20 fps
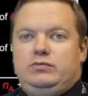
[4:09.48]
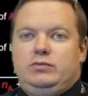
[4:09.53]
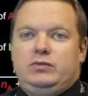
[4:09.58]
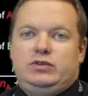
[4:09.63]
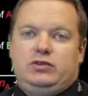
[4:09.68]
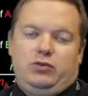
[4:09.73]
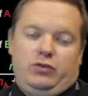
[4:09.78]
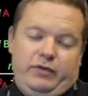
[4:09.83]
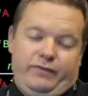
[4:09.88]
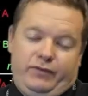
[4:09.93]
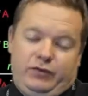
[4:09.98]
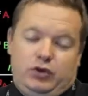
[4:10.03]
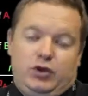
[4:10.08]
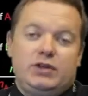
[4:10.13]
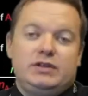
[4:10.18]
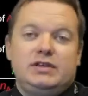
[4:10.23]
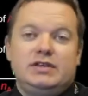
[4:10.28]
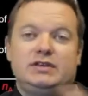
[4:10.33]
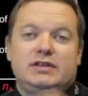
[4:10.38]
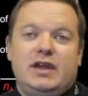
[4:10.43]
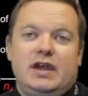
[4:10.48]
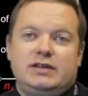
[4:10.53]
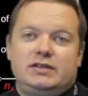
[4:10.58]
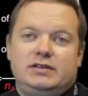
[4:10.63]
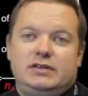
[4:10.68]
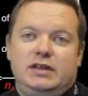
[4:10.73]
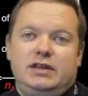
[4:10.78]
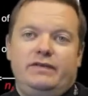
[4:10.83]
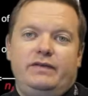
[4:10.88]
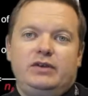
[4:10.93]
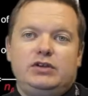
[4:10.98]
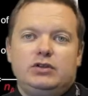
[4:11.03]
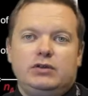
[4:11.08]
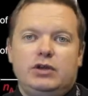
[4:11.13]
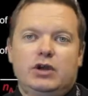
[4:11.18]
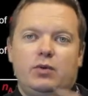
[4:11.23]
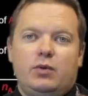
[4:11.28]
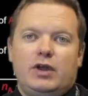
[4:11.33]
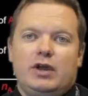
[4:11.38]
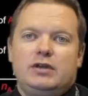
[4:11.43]
sort of treat these gases
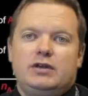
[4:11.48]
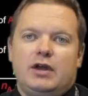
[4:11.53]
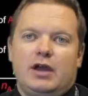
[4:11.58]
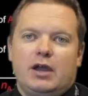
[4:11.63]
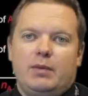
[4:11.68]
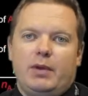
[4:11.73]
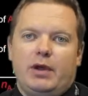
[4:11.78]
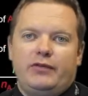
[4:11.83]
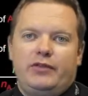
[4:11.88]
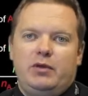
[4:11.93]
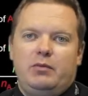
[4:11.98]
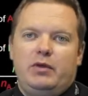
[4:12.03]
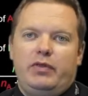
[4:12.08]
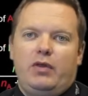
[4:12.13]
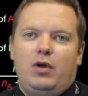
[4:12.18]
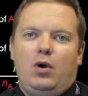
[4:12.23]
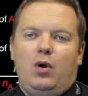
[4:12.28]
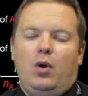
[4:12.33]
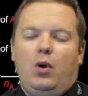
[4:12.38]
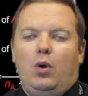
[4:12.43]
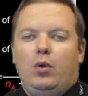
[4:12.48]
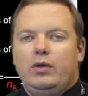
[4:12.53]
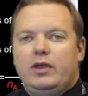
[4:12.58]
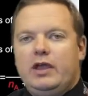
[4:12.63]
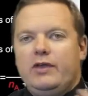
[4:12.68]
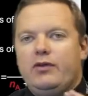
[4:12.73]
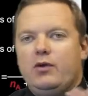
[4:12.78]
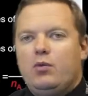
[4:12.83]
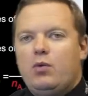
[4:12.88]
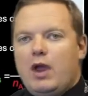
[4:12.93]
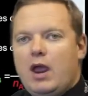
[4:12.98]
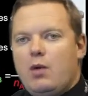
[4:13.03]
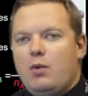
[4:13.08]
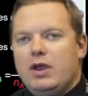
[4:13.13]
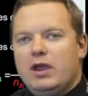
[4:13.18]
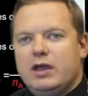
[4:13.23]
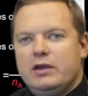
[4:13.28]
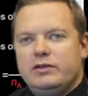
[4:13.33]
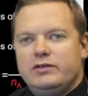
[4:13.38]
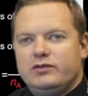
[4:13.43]
individually, or we can talk about them in the whole. Either way,
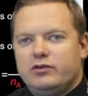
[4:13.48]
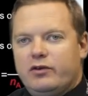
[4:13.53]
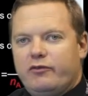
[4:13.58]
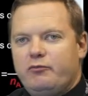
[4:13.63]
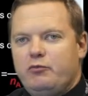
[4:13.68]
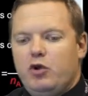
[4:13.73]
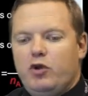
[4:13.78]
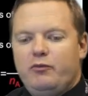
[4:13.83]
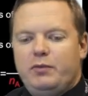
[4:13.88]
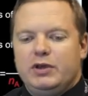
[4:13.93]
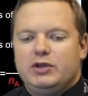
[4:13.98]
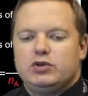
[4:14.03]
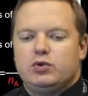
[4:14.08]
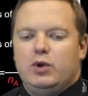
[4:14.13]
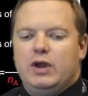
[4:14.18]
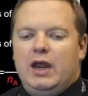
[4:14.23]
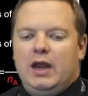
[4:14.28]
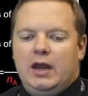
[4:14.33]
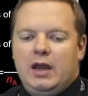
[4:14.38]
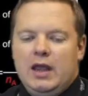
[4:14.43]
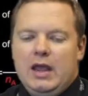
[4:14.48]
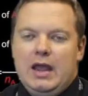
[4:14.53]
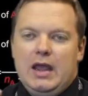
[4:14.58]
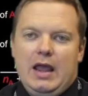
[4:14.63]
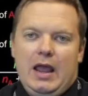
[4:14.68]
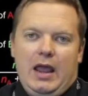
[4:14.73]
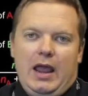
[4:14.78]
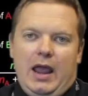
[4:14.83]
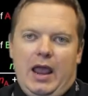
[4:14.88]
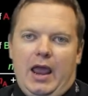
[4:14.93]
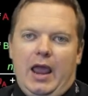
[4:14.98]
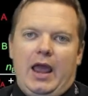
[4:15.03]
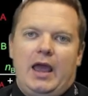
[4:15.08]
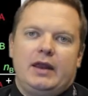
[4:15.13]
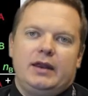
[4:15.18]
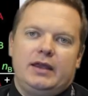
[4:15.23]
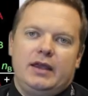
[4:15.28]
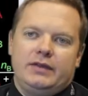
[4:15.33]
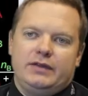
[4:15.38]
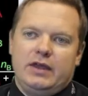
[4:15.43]
we can sort of move between
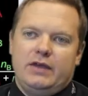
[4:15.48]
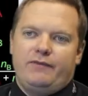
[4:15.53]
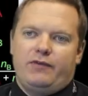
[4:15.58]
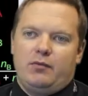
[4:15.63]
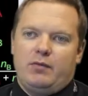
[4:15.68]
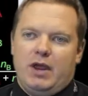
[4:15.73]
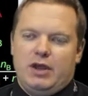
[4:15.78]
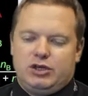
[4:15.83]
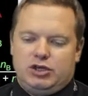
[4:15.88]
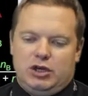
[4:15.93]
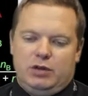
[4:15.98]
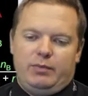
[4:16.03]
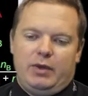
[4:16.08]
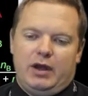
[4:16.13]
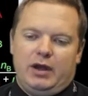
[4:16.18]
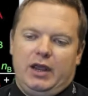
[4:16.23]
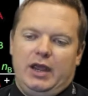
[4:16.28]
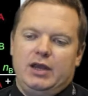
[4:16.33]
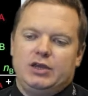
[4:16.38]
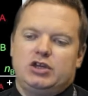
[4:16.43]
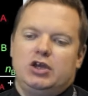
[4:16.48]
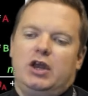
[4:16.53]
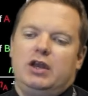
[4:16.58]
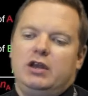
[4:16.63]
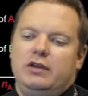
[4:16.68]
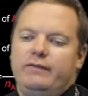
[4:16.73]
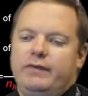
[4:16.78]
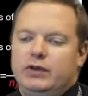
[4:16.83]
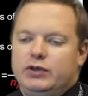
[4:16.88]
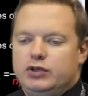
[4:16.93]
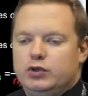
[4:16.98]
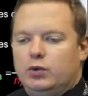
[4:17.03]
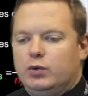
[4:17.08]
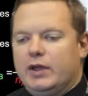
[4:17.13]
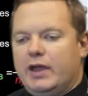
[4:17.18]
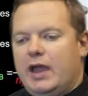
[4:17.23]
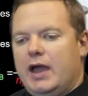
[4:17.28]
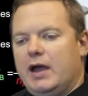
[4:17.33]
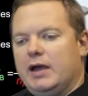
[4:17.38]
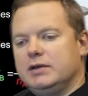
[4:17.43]
and get information about each individual
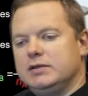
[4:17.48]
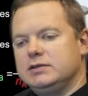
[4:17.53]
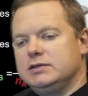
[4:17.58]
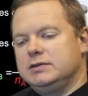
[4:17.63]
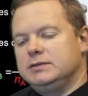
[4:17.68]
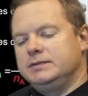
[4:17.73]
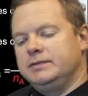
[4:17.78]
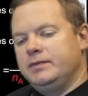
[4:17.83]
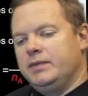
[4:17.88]
gas.